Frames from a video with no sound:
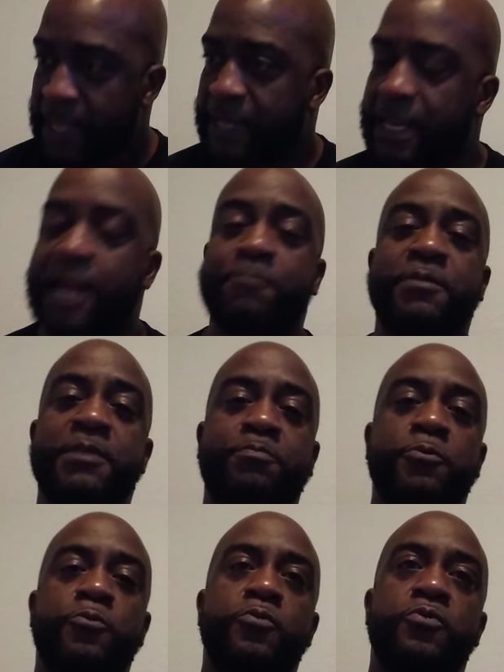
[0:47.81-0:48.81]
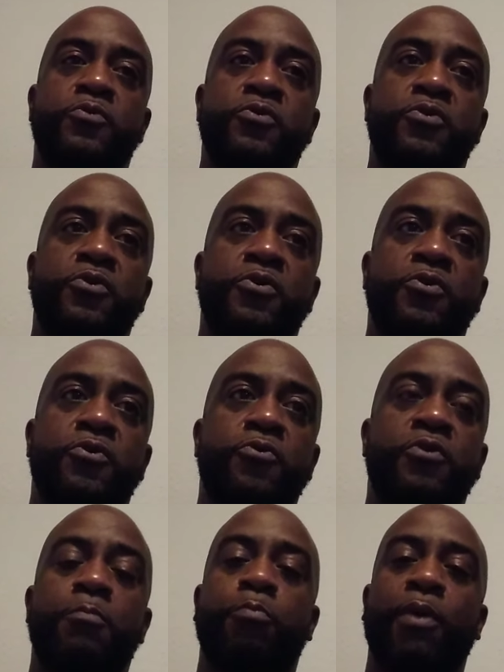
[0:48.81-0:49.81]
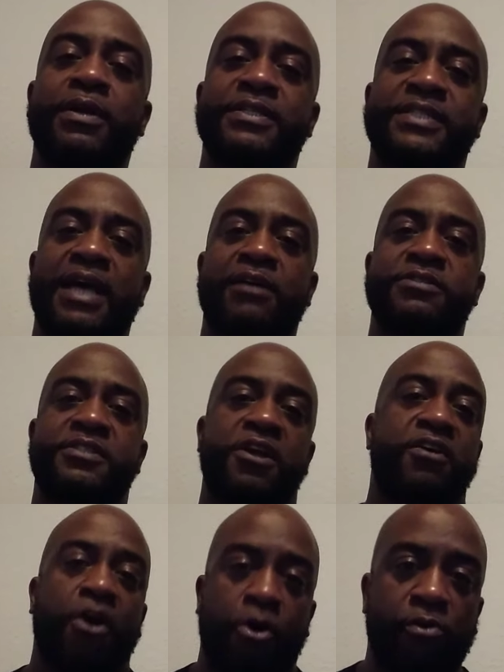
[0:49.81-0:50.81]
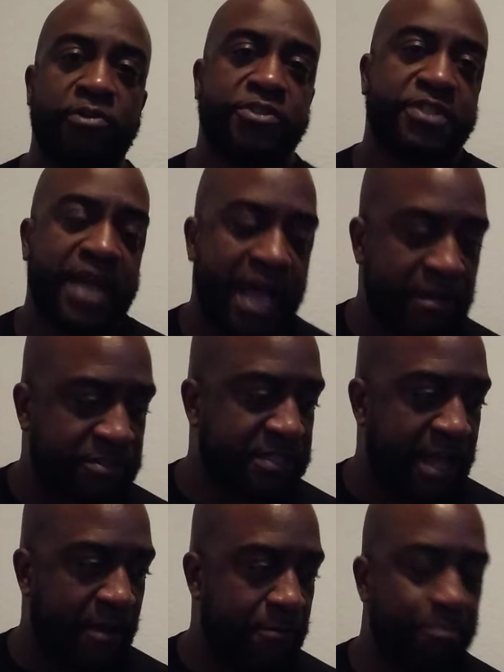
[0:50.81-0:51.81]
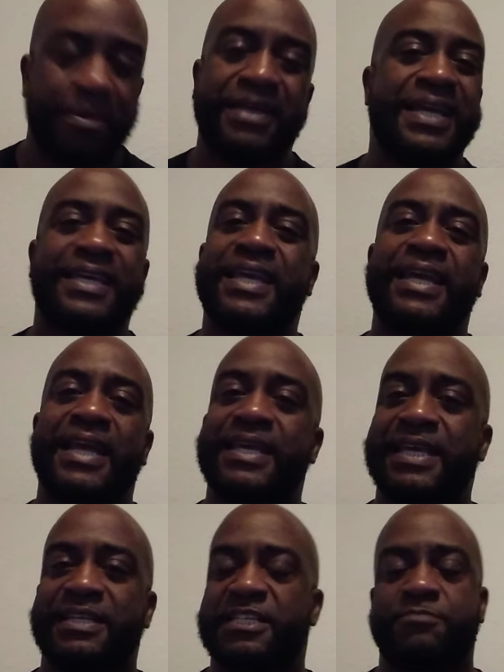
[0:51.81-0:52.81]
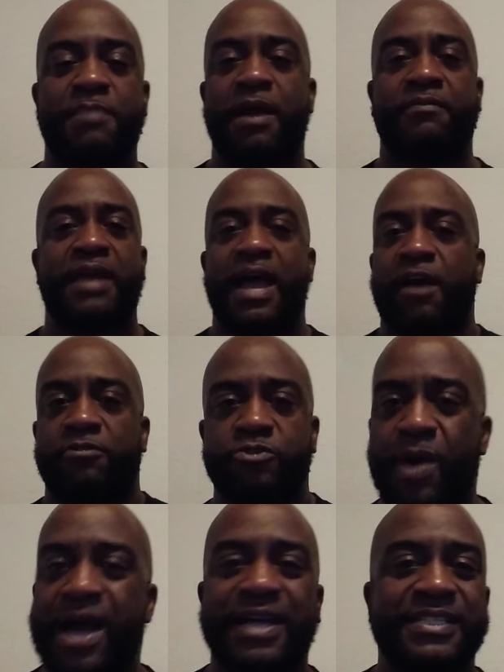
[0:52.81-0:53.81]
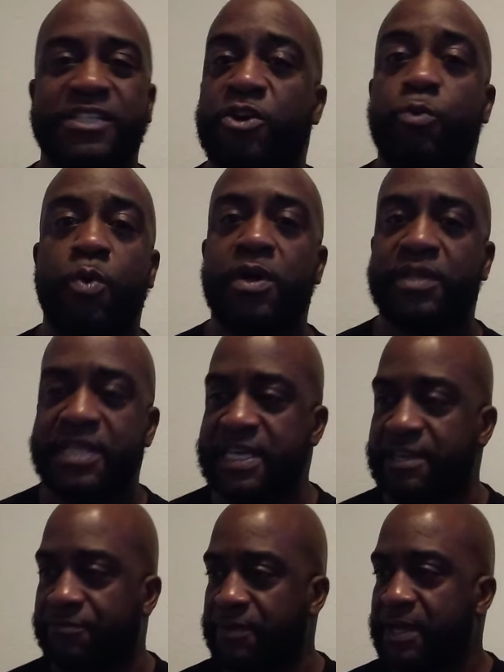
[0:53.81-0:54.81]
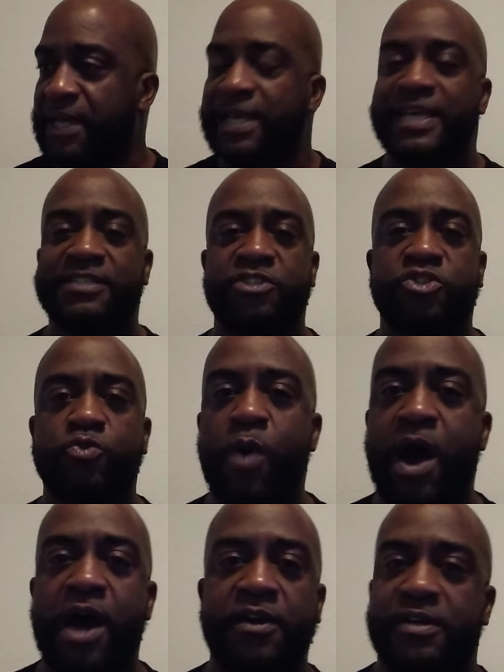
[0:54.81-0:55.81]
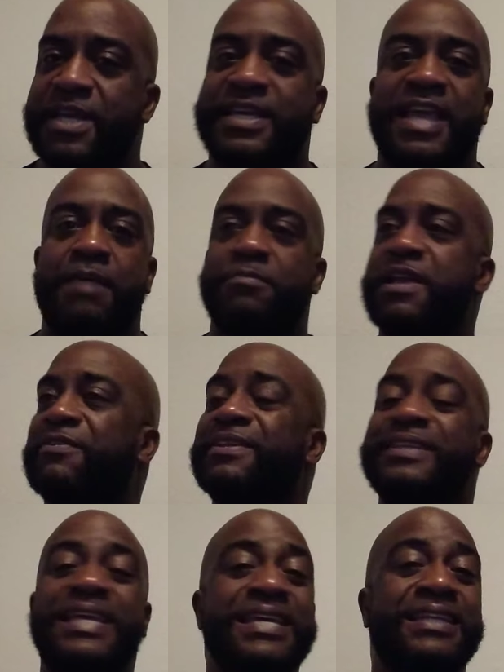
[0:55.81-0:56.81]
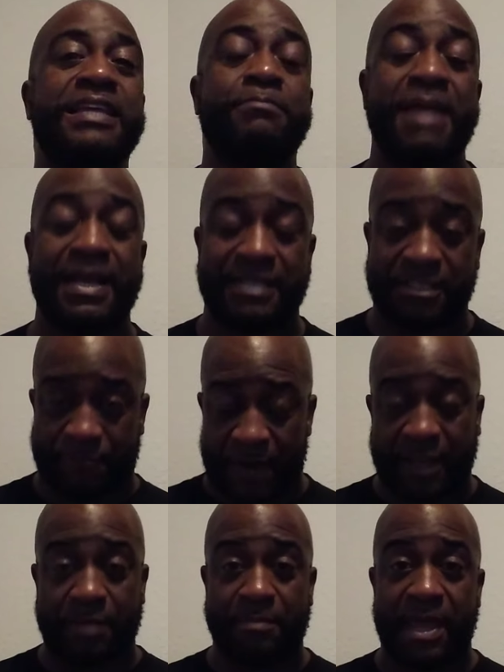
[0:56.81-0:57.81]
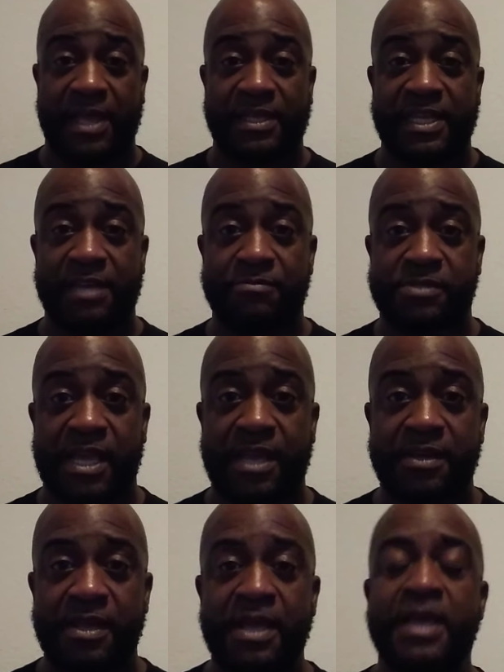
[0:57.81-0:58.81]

Now the people who done bought this house, they are the owners of the house now. But they cannot get this man out of the house. Why? Because he don't want to leave. He's a squatter. They can't even legally make this fucking man leave, you know what I'm saying?